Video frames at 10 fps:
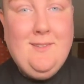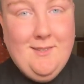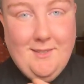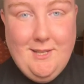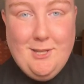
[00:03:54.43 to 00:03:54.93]

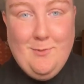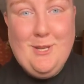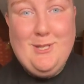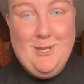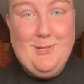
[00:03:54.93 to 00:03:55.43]
That's my
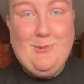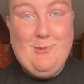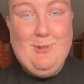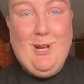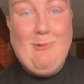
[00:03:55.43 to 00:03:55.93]
son's
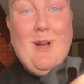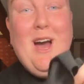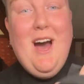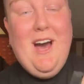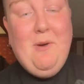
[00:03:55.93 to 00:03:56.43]
room alarm.
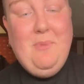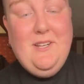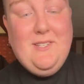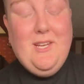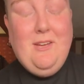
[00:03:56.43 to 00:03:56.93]
But
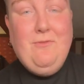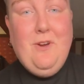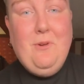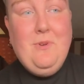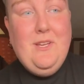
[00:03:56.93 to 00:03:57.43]
it's like
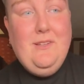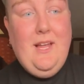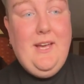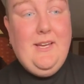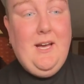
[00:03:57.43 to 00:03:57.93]
very
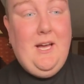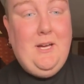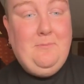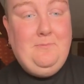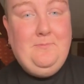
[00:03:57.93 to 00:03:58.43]
like,
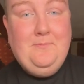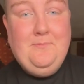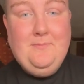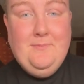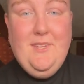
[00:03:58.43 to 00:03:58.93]

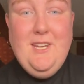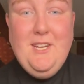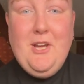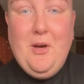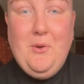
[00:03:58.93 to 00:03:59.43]
you
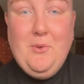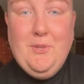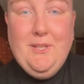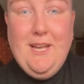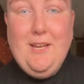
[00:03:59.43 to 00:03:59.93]
know, like it